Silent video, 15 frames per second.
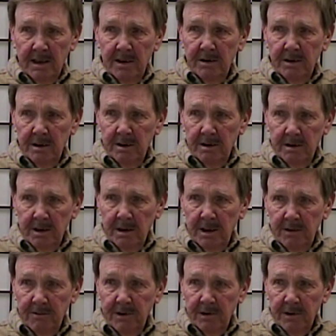to an
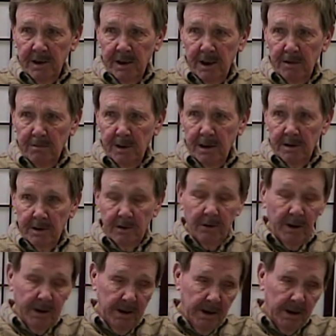infantry company. So
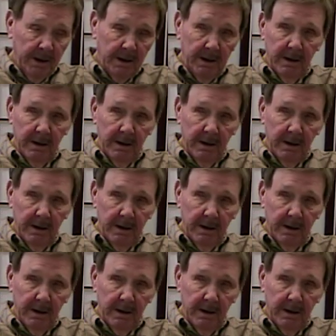I did.